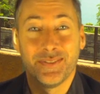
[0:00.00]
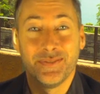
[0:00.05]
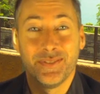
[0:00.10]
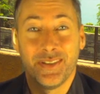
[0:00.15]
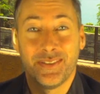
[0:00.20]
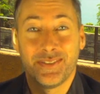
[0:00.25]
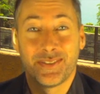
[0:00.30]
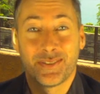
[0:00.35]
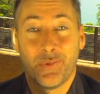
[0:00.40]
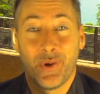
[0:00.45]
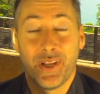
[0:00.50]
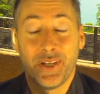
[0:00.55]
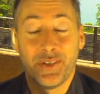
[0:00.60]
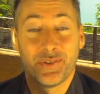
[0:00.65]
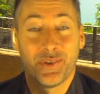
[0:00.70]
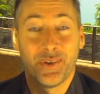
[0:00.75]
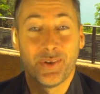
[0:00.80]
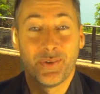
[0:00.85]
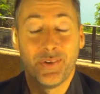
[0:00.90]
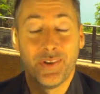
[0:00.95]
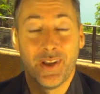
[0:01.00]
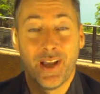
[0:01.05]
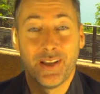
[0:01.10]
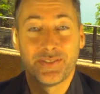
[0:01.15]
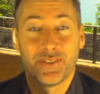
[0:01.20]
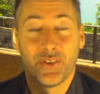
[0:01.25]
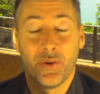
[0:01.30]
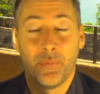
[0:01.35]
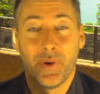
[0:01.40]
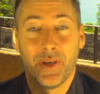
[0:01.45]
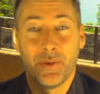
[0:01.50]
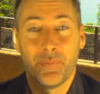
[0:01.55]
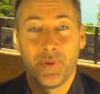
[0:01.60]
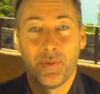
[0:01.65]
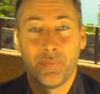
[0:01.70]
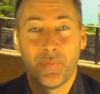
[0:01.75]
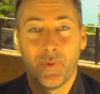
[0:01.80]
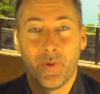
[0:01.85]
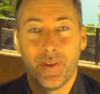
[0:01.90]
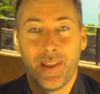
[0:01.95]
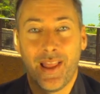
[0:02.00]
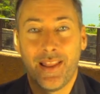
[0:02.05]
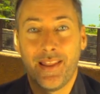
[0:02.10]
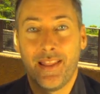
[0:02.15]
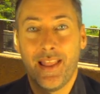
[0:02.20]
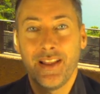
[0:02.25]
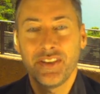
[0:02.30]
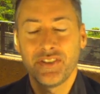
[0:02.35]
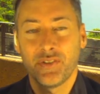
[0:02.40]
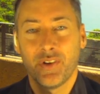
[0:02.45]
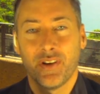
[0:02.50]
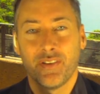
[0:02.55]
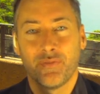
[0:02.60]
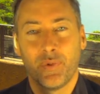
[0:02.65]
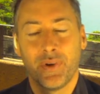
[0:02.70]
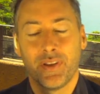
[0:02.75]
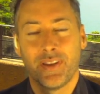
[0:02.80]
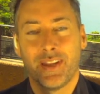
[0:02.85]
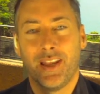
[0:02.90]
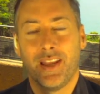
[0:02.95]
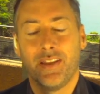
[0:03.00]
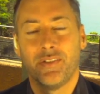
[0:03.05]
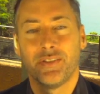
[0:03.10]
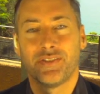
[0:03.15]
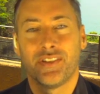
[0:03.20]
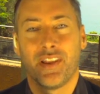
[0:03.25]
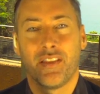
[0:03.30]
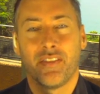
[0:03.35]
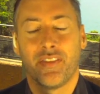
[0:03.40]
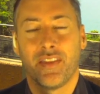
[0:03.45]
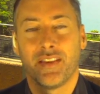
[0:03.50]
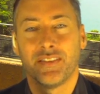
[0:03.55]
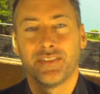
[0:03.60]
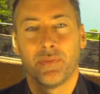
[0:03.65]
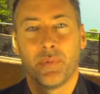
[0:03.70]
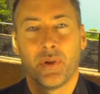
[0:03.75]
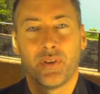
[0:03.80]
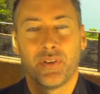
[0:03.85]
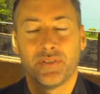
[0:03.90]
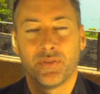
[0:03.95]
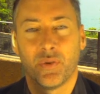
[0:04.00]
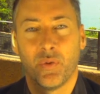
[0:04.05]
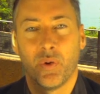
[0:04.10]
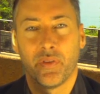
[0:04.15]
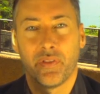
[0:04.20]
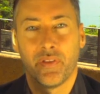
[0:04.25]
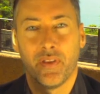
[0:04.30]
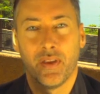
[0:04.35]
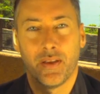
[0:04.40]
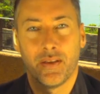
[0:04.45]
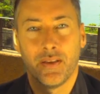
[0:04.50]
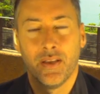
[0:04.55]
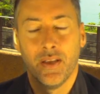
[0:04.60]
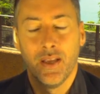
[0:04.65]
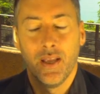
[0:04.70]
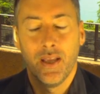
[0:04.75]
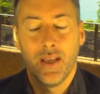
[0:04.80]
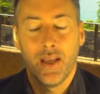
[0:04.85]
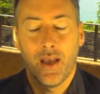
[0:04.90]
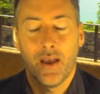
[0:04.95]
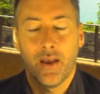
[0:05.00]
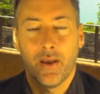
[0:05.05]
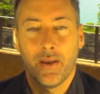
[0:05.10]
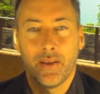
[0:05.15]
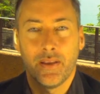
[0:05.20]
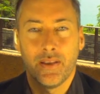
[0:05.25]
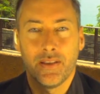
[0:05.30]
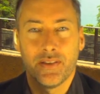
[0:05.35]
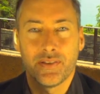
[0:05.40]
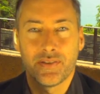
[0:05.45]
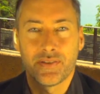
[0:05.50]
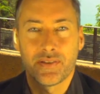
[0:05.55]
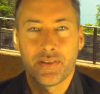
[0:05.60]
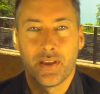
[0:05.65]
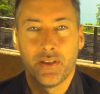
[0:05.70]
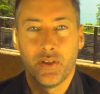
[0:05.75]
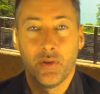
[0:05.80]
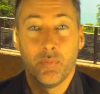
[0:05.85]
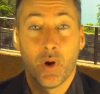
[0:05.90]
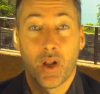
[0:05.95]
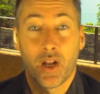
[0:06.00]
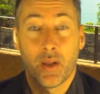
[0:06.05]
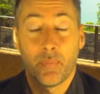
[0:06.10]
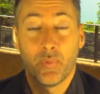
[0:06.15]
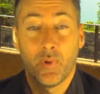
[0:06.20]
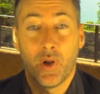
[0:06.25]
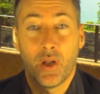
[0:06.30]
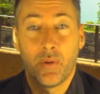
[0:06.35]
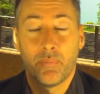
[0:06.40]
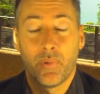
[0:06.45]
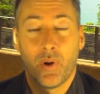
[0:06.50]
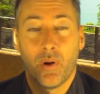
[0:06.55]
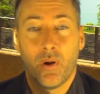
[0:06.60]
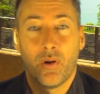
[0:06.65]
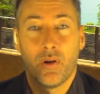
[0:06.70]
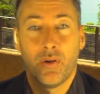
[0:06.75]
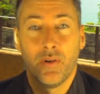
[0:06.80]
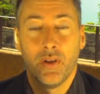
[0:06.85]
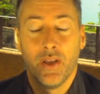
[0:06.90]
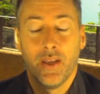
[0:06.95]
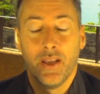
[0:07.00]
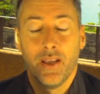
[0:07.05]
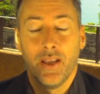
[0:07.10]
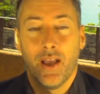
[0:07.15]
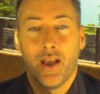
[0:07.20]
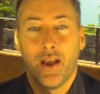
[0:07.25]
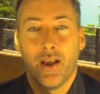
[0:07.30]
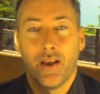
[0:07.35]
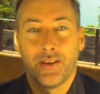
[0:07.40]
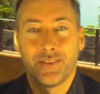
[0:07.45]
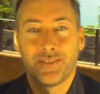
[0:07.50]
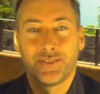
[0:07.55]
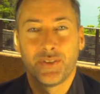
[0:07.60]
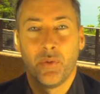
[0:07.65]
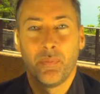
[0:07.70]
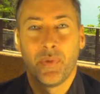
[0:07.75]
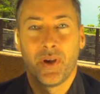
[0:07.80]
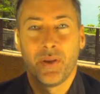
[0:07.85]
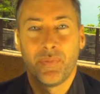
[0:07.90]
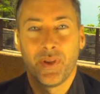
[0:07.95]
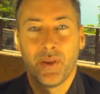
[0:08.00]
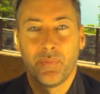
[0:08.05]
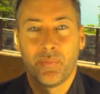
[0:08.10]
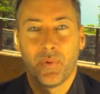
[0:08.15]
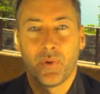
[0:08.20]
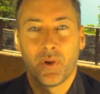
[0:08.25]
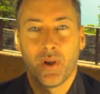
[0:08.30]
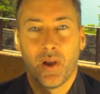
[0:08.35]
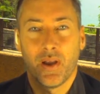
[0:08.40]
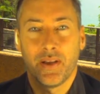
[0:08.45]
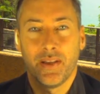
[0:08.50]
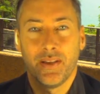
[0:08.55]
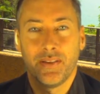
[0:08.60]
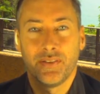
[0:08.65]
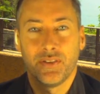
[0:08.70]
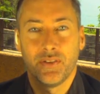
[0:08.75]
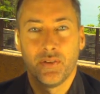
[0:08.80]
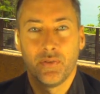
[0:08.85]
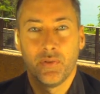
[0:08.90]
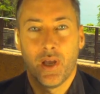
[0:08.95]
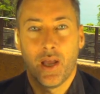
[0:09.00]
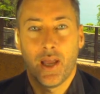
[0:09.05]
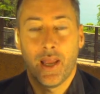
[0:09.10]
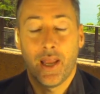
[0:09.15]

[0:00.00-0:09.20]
it's quite true. Many people. And that's sort of one of the interesting things about this whole thing is you brought up Ron Paul. So many people got into,